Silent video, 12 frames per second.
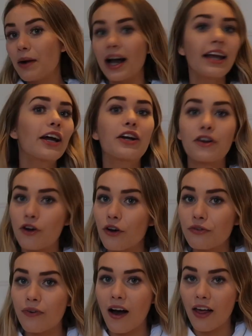my
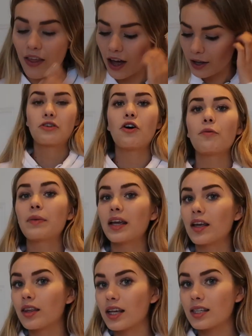godfather got
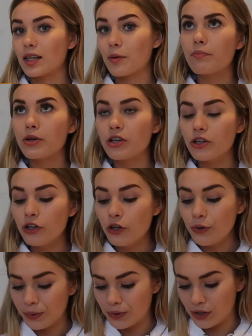me this
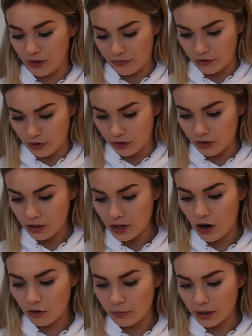beautiful,
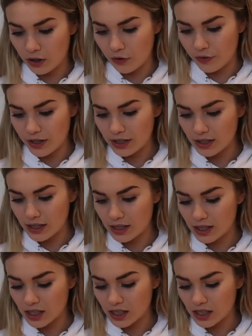oh my god, this is